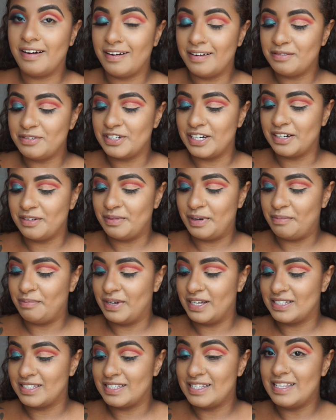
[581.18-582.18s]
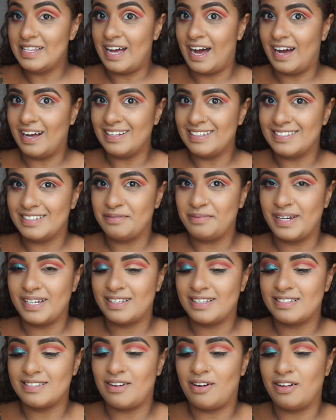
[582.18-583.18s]
I'm trying my best not to make
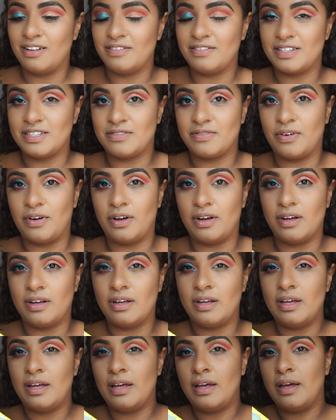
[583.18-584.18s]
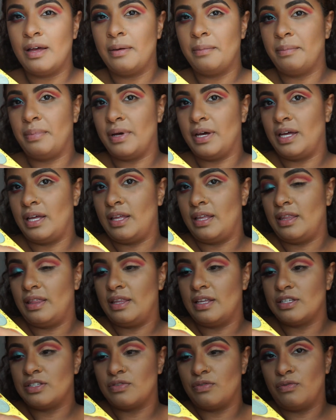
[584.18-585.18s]
all of this fall. But
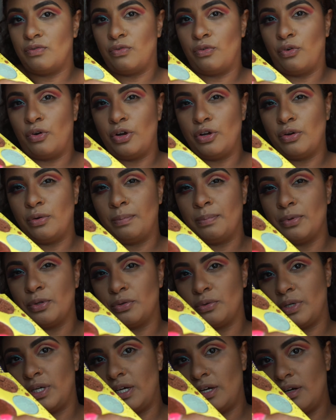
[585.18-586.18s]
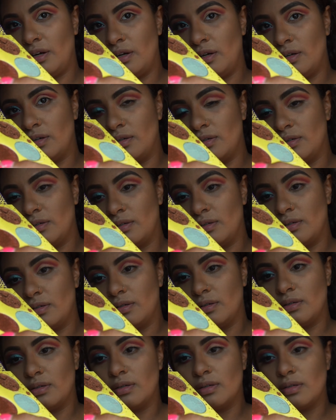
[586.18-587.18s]
this royal blue here,
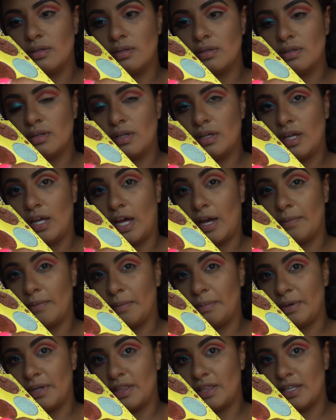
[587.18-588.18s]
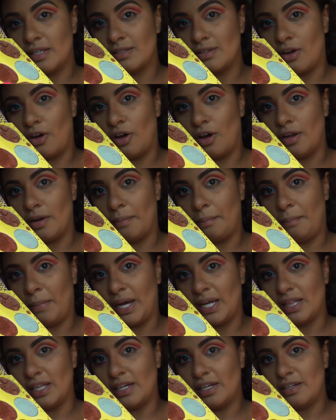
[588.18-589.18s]
I'm gonna put this on
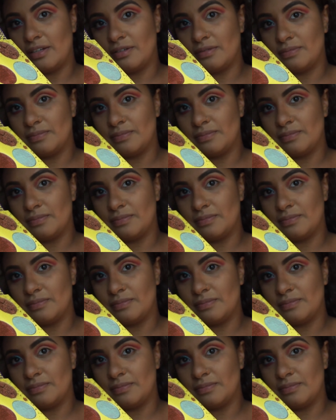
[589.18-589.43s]
my lid.